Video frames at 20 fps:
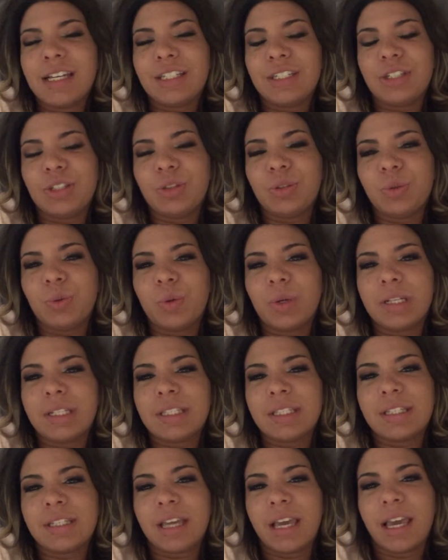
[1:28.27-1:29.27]
to
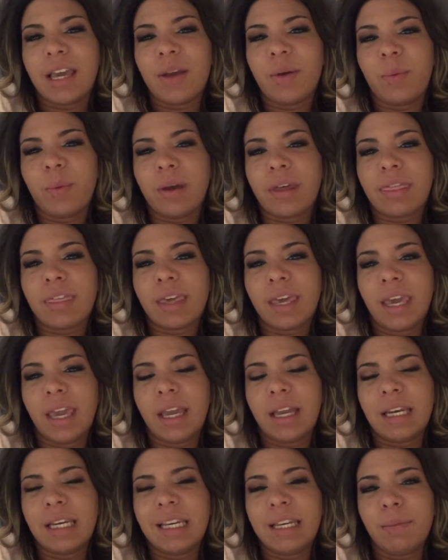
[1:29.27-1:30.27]
stay with
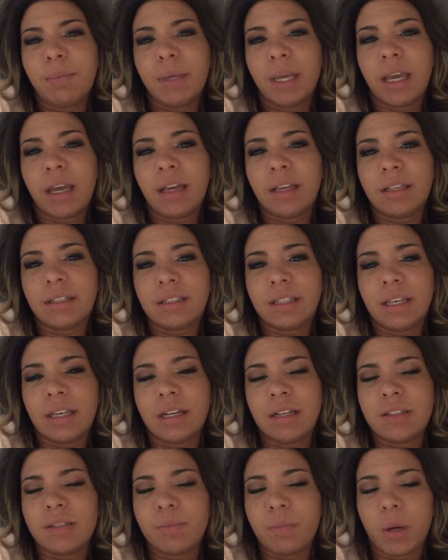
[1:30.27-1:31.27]
Candy because
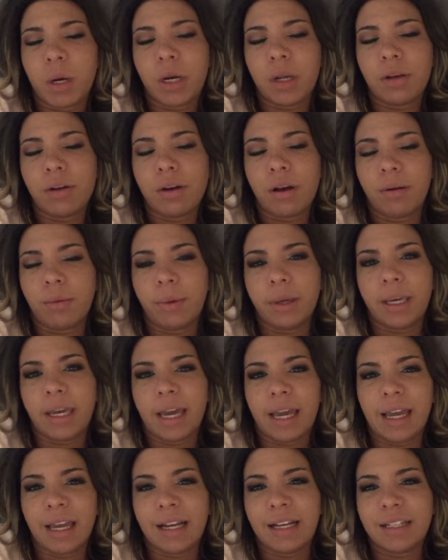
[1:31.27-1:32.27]
it is Mardi Gras
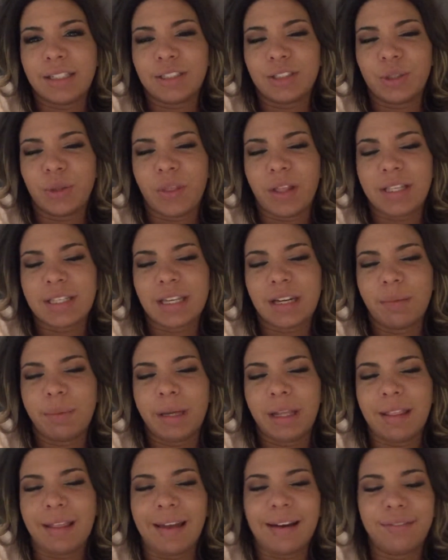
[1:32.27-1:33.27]
weekend, so that's gonna
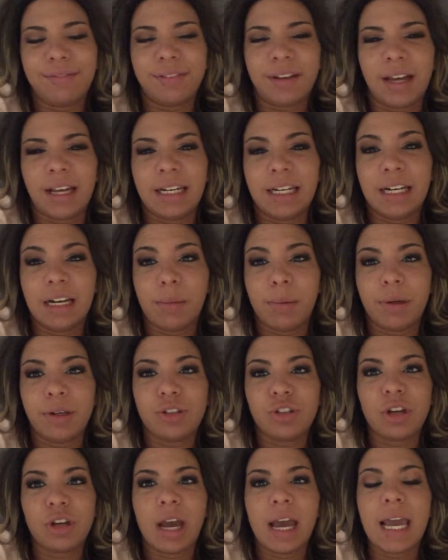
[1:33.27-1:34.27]
be a lot of fun. And I'm gonna
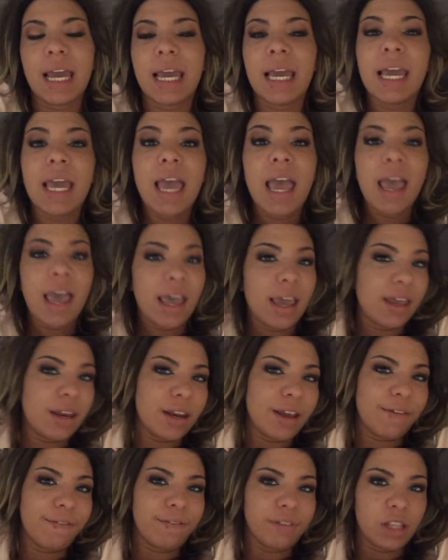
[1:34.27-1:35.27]
try
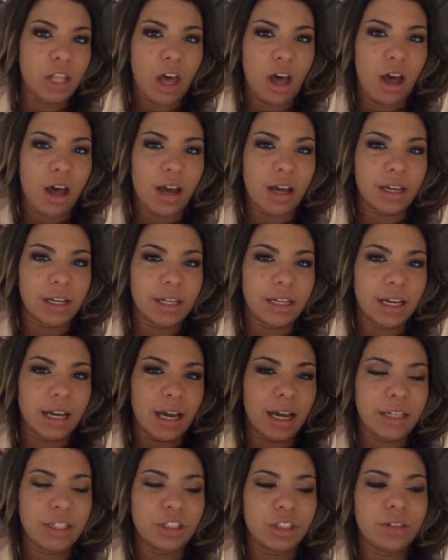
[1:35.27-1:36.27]
and vlog.
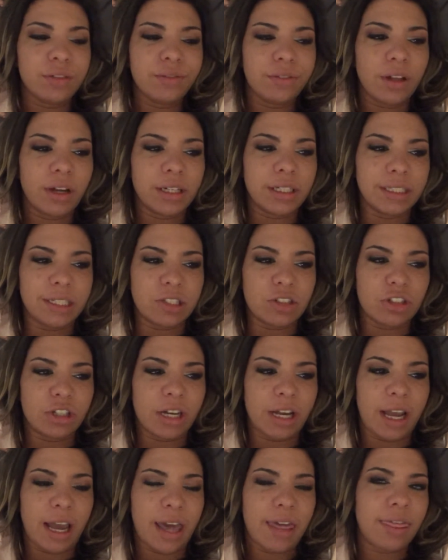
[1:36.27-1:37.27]
I should have vlogged
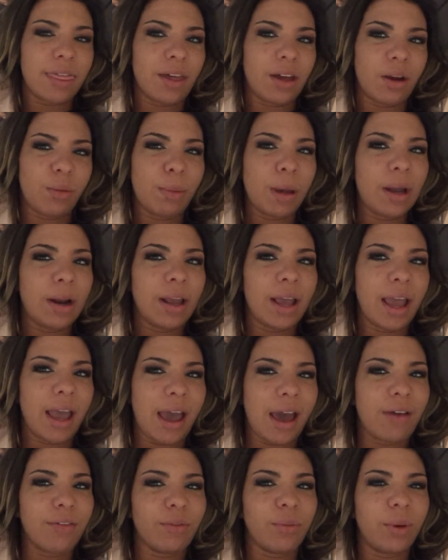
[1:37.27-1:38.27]
yesterday. I thought about it
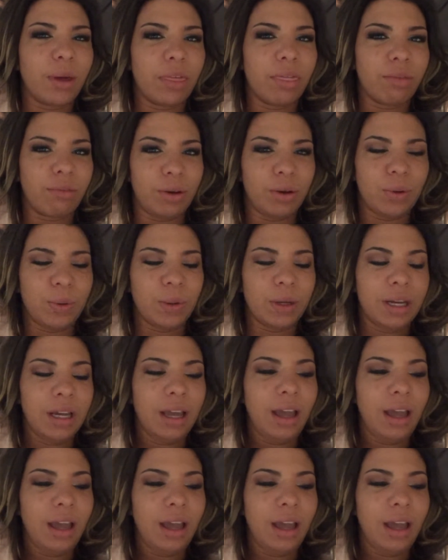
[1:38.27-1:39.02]
halfway through.